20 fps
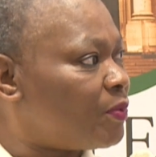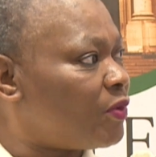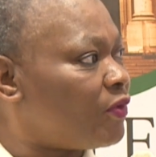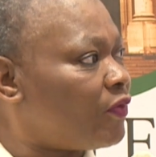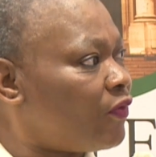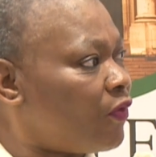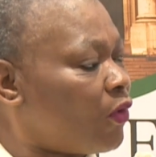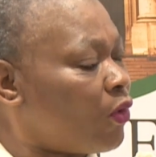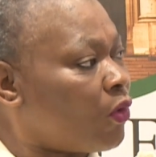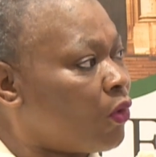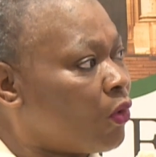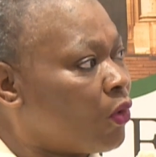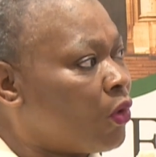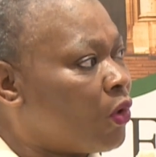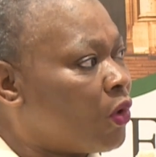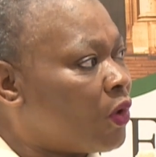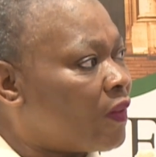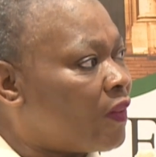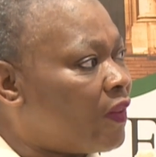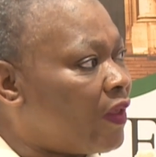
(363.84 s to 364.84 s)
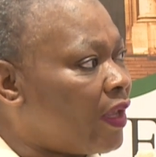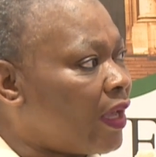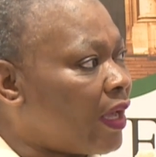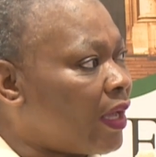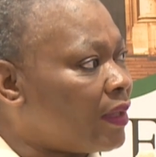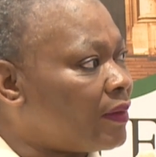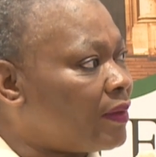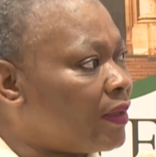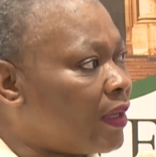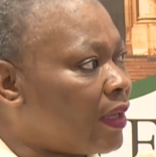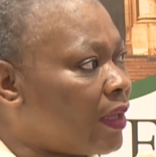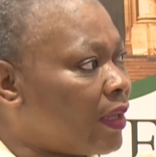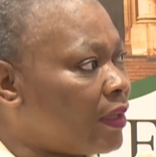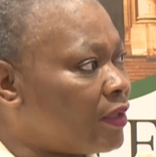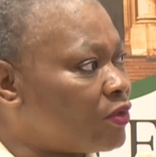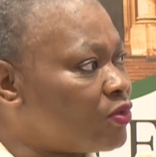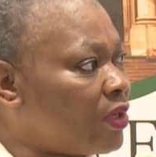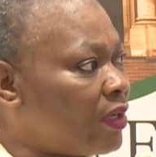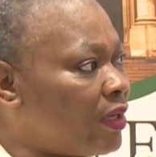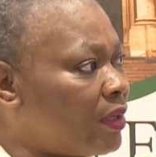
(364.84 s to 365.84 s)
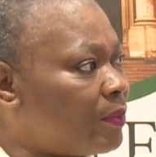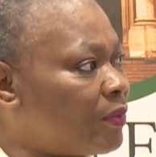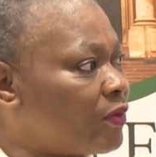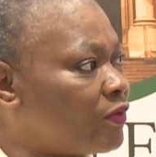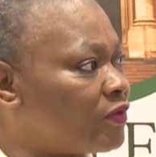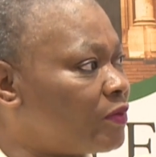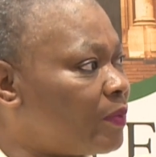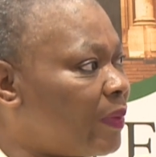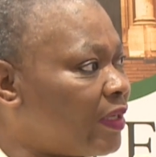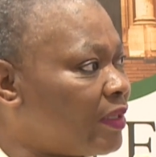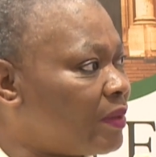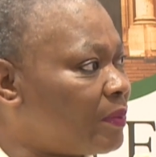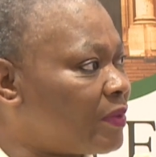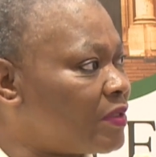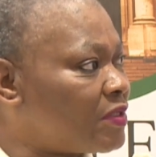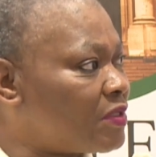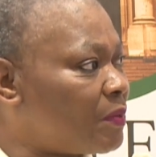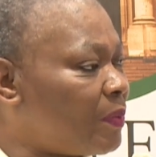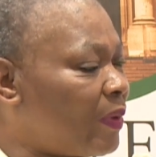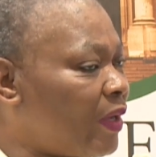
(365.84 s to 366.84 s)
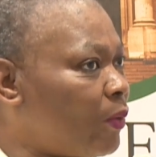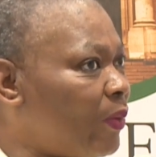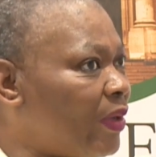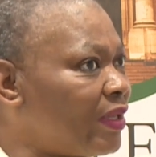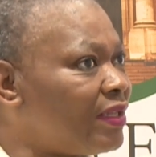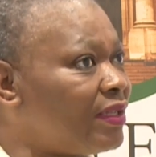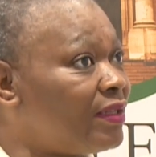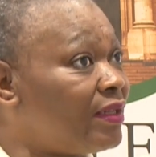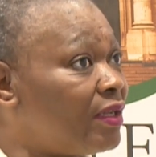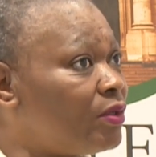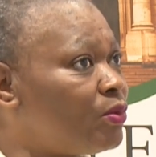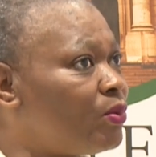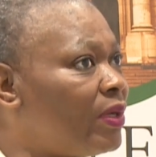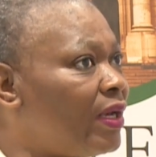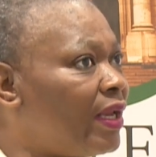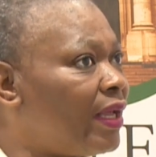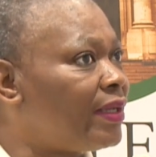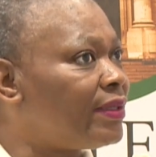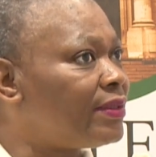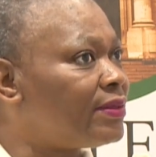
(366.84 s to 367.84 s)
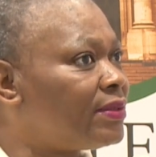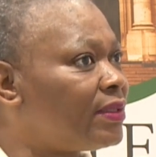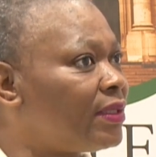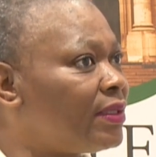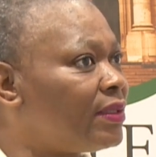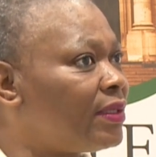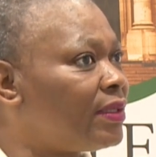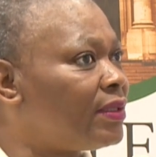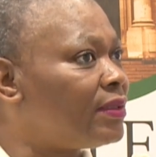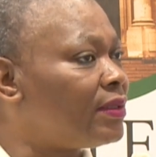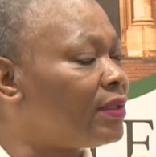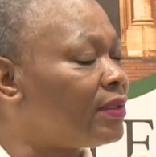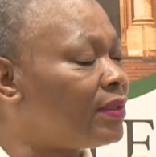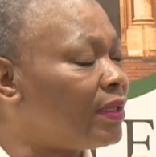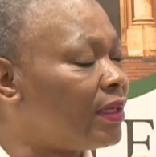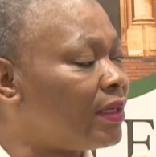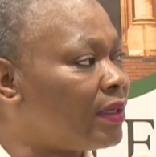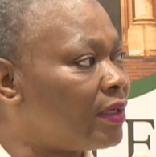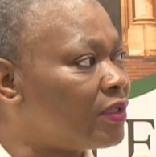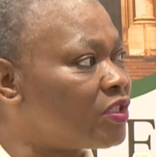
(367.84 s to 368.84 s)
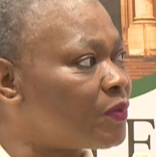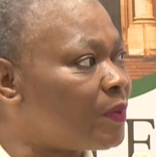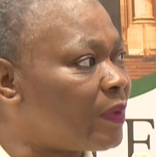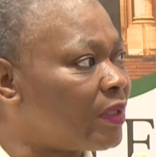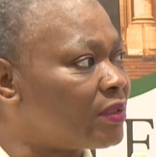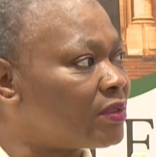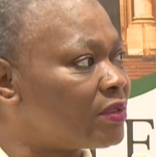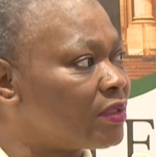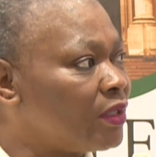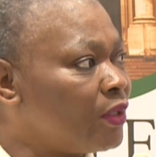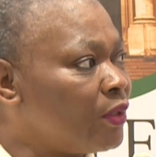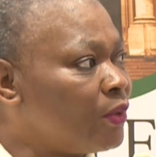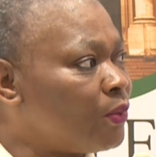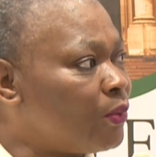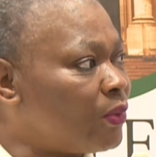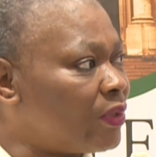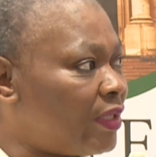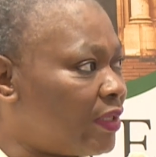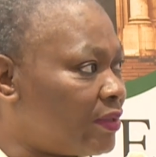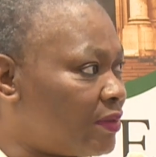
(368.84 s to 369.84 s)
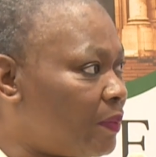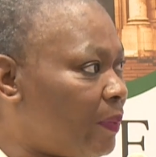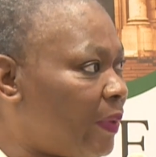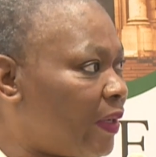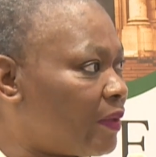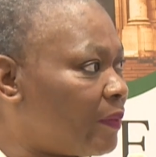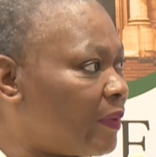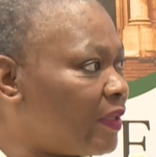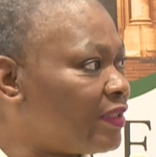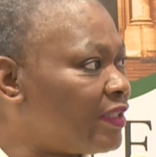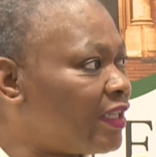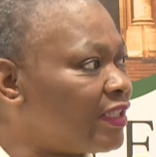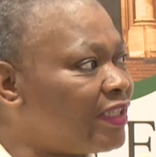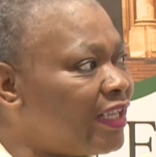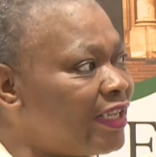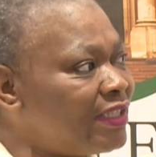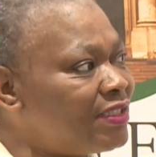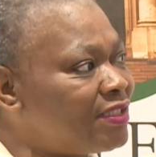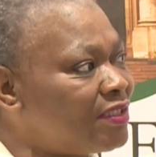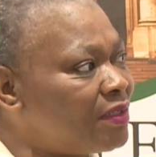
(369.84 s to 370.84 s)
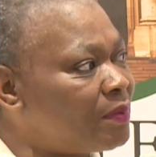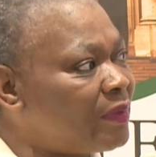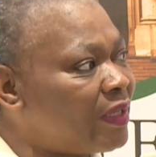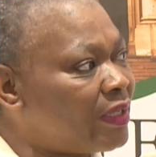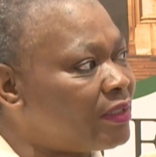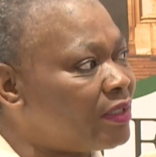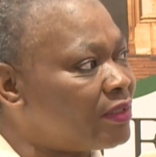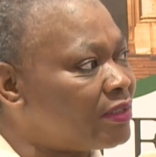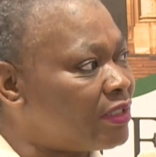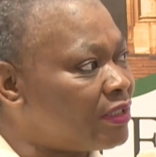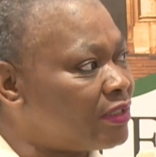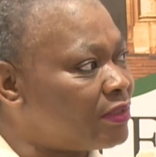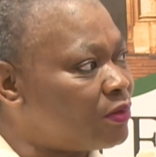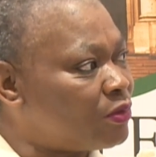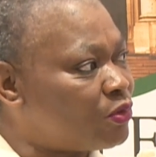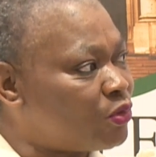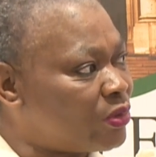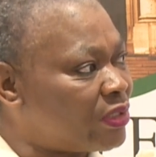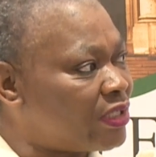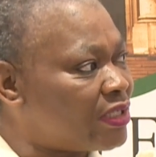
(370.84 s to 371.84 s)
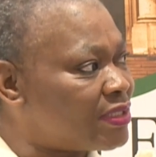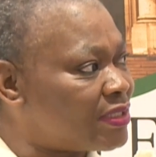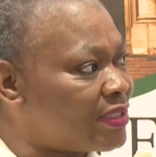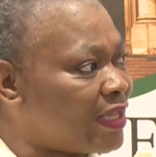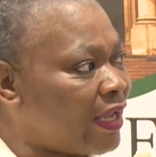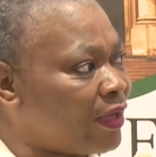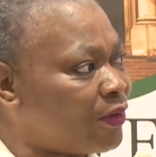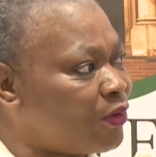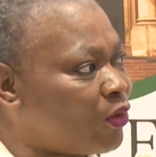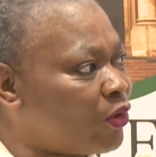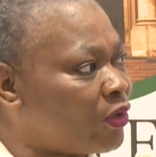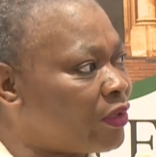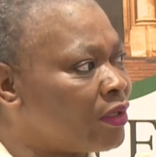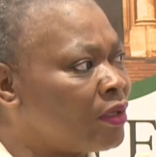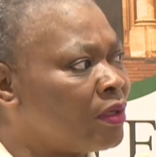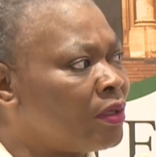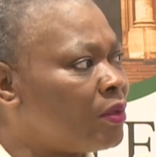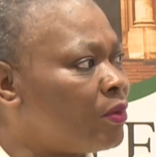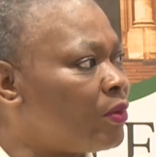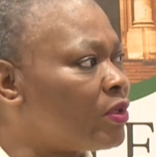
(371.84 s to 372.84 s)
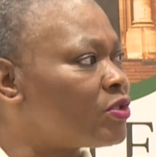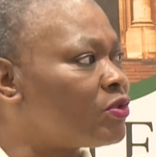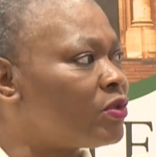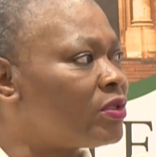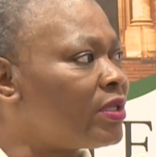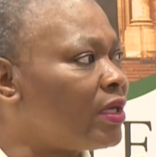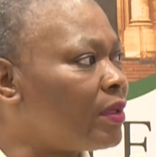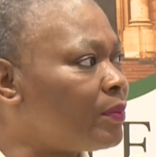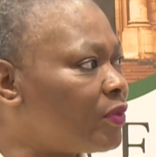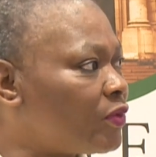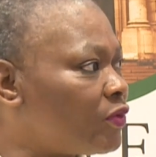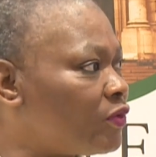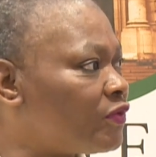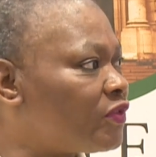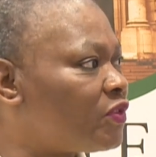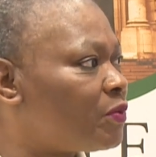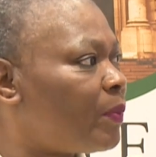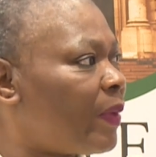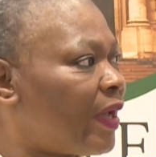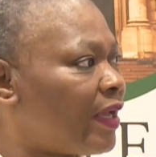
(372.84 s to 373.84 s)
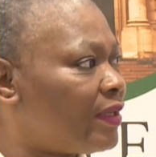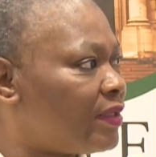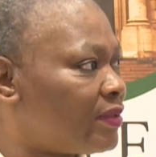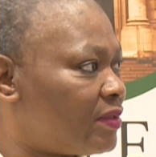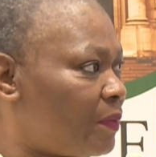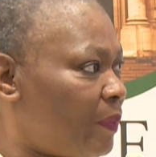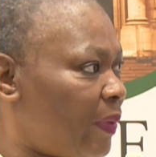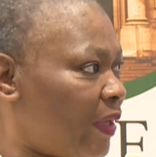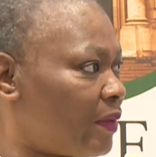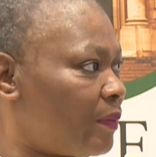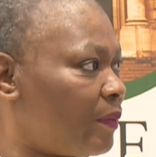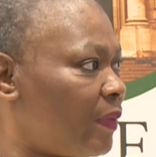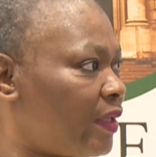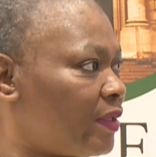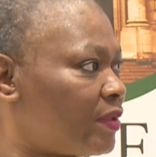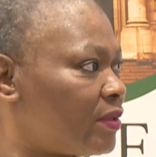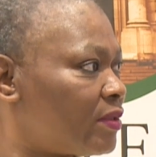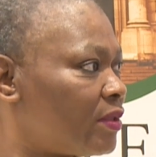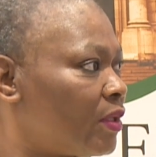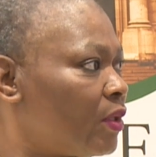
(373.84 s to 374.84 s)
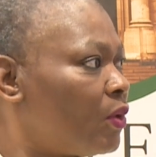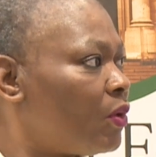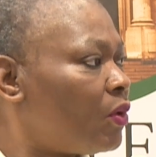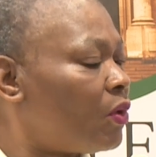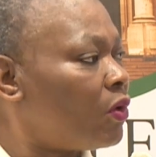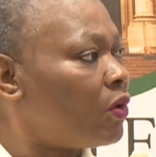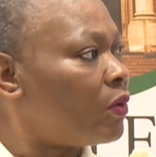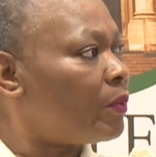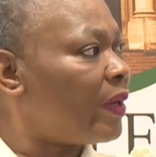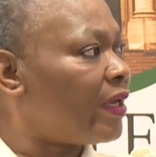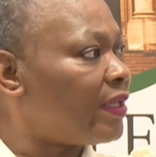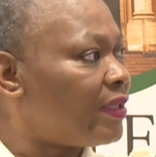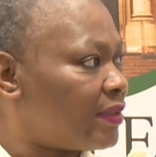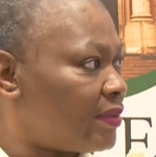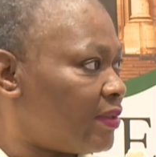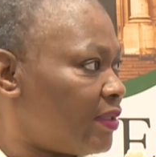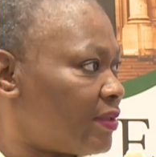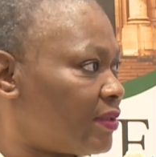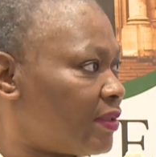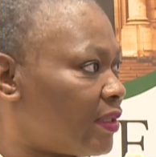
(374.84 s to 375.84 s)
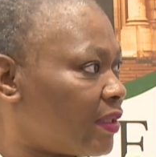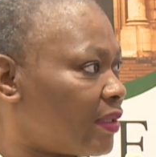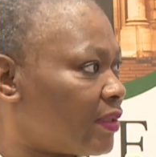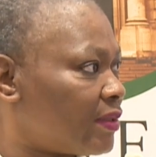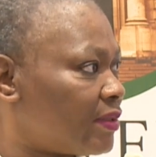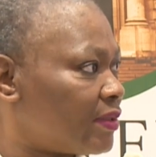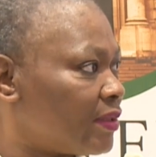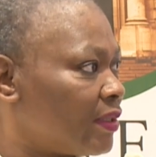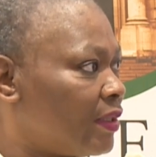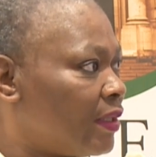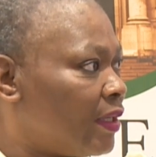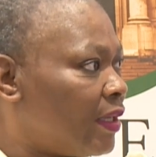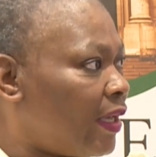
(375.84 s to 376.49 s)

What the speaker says: before they are actually approved by the principal. One thing that we learned in the engagement with the department, that trip that the two kids died on was not approved by the department or by the district.